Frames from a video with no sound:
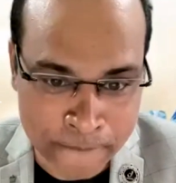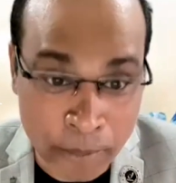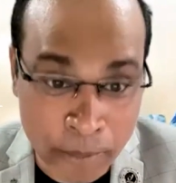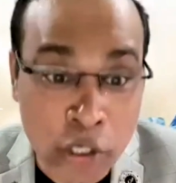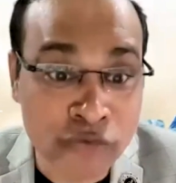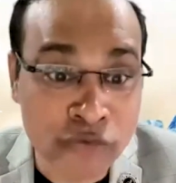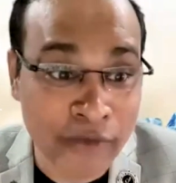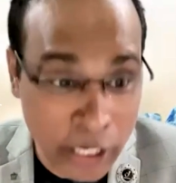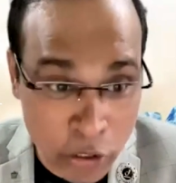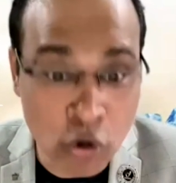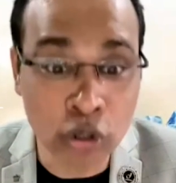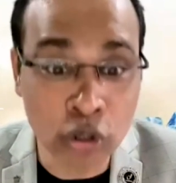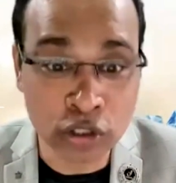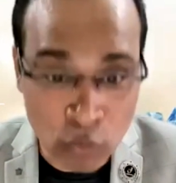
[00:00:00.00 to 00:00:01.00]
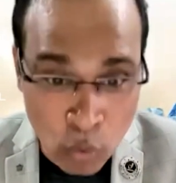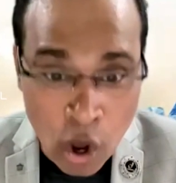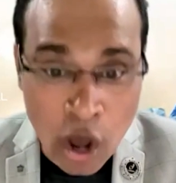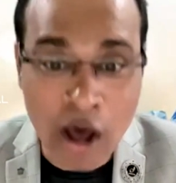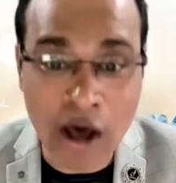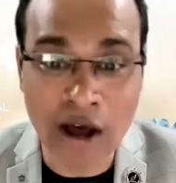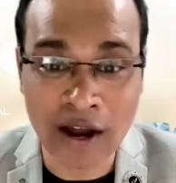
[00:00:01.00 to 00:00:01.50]
Because when you go to the
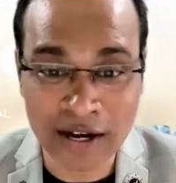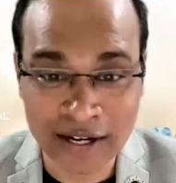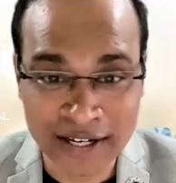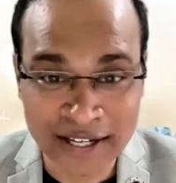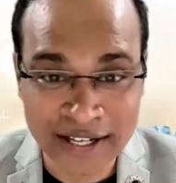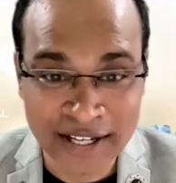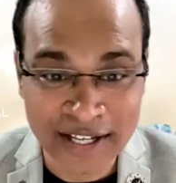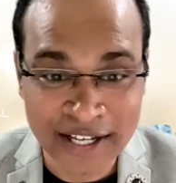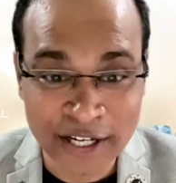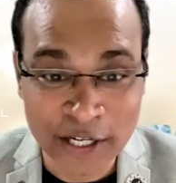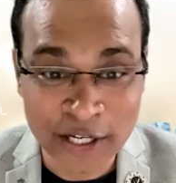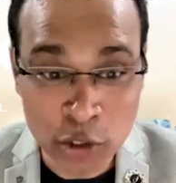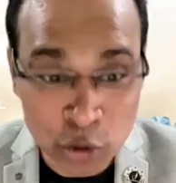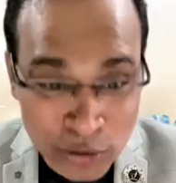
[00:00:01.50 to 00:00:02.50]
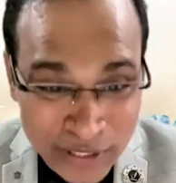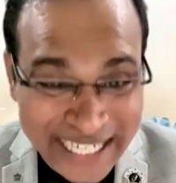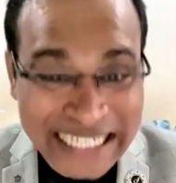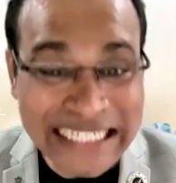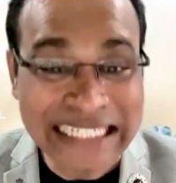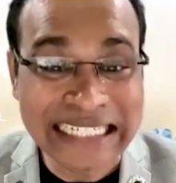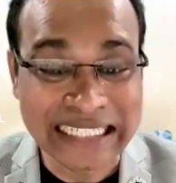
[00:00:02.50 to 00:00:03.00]
war, you
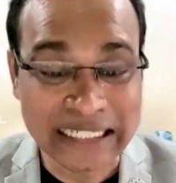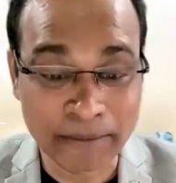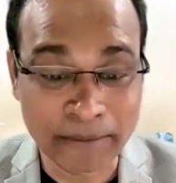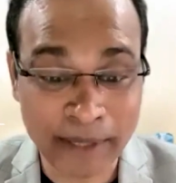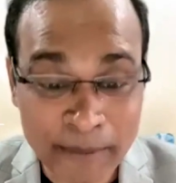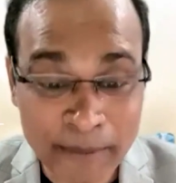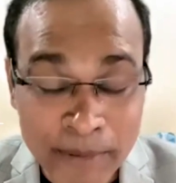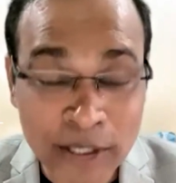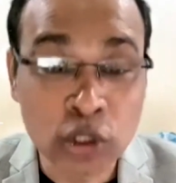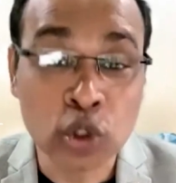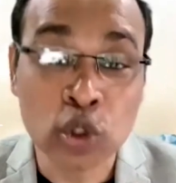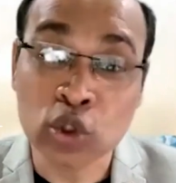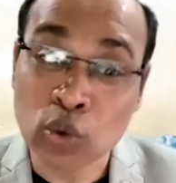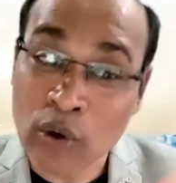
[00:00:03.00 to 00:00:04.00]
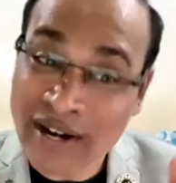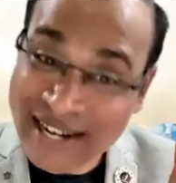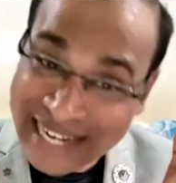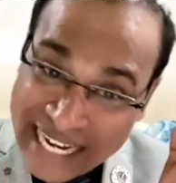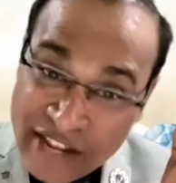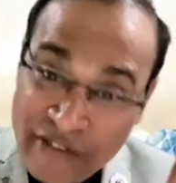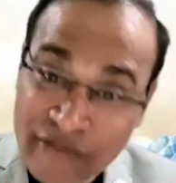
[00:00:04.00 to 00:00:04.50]
need people, those who are
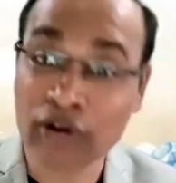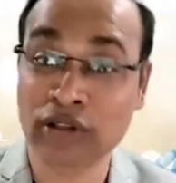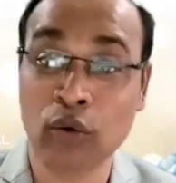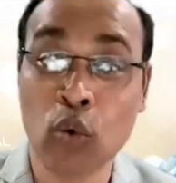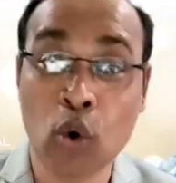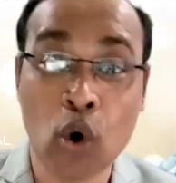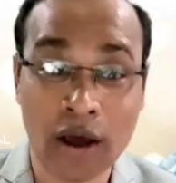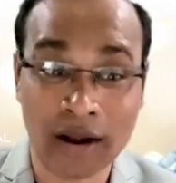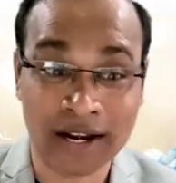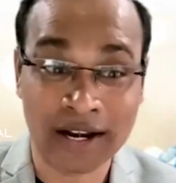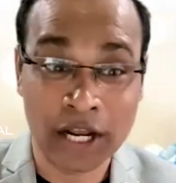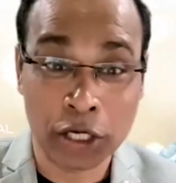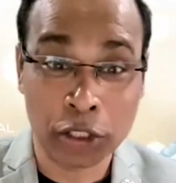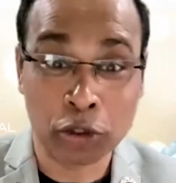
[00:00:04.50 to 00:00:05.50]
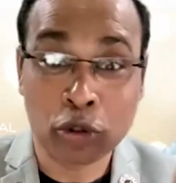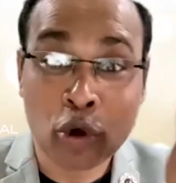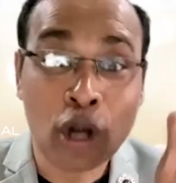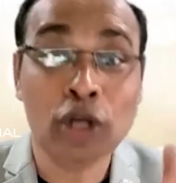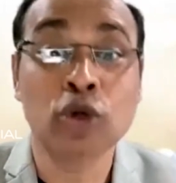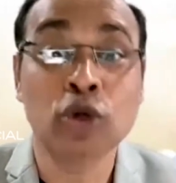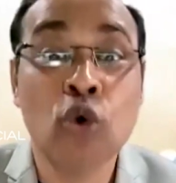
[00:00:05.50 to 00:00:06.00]
ready for the war,
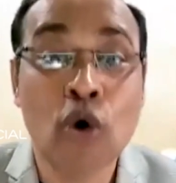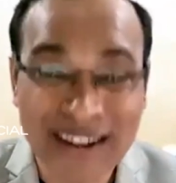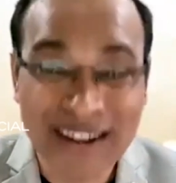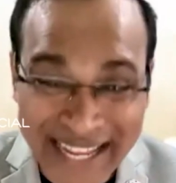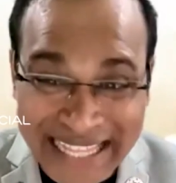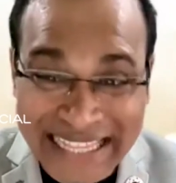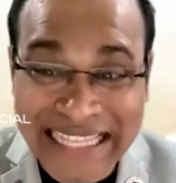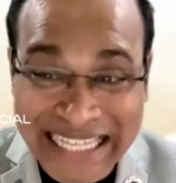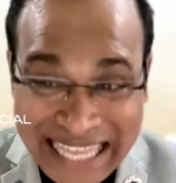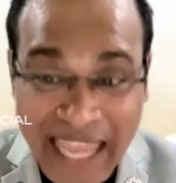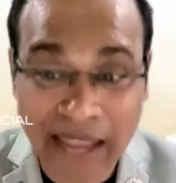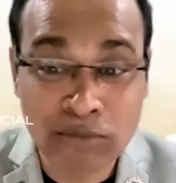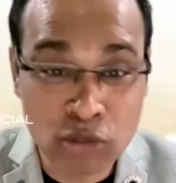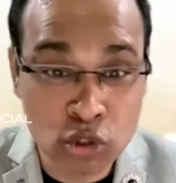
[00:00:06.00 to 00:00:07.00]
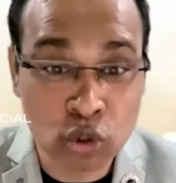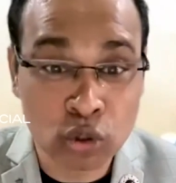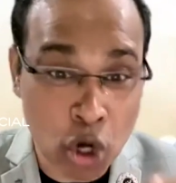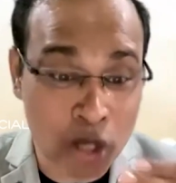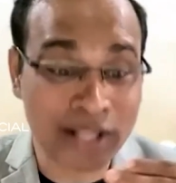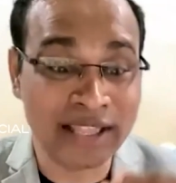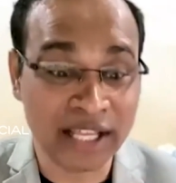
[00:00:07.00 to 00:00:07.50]
not who are in the game zone
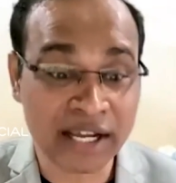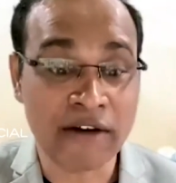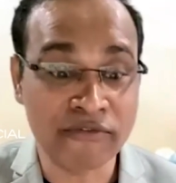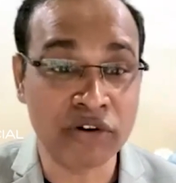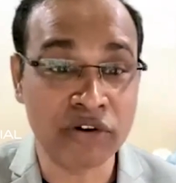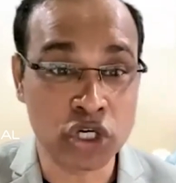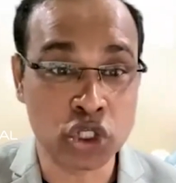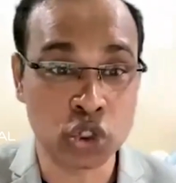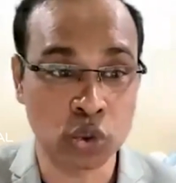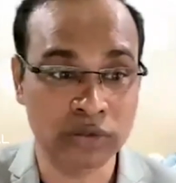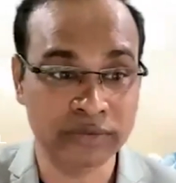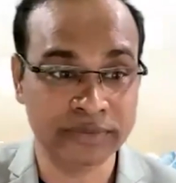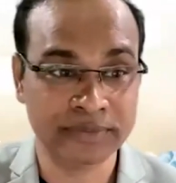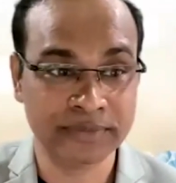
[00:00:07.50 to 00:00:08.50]
or in the comfort zone.